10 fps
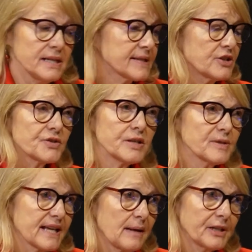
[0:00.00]
is, and you see
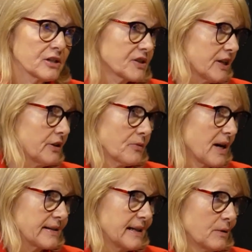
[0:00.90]
what's happening in Ontario
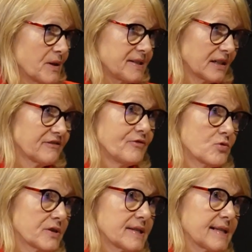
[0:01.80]
right now with Doug
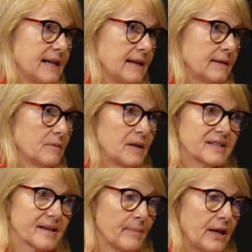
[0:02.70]
Ford saying,
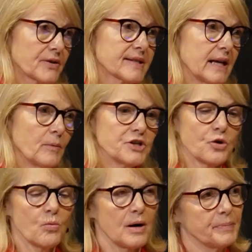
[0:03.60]
some mayors saying, we
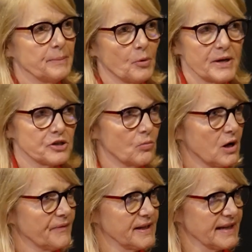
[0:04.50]
don't want
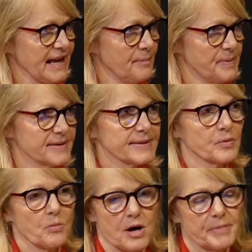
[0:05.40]
the encampments,
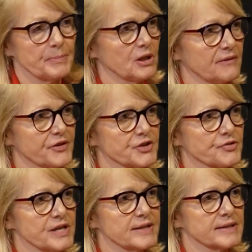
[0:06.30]
we want people off the
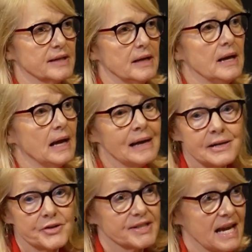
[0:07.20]
streets. And I
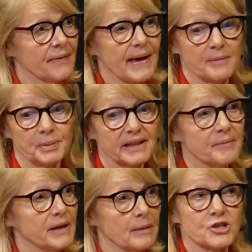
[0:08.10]
understand that, and
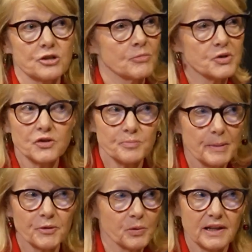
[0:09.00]
believe me, I'm sure most of those
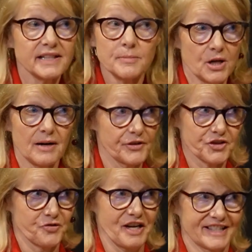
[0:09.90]
people would like to be off the
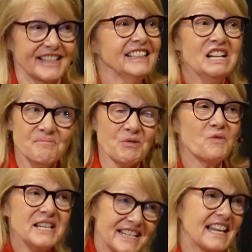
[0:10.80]
streets, but
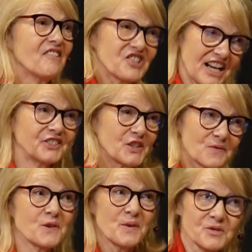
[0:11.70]
we need to have shelters
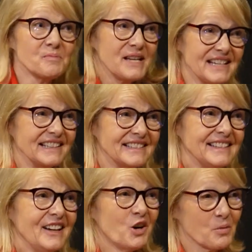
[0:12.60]
for them to be in,
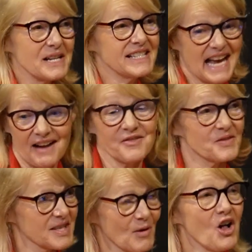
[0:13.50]
or we need to have
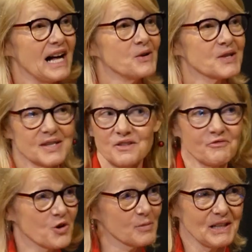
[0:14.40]
small houses and
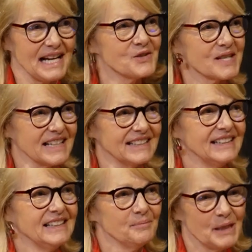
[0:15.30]
affordable housing.
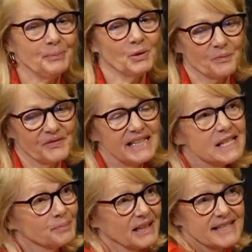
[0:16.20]
People
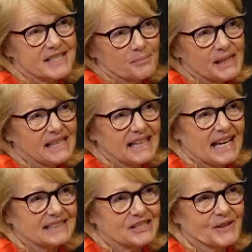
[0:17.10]
need a place to be,
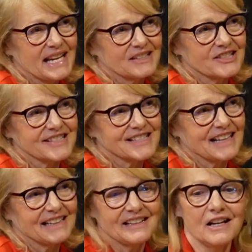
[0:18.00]
and you can't just
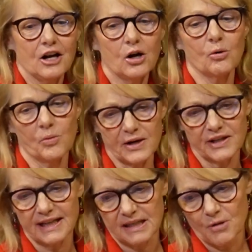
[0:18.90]
say, oh, we're
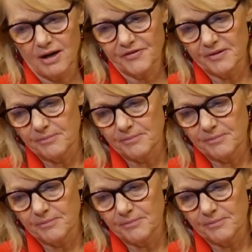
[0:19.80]
going to get them out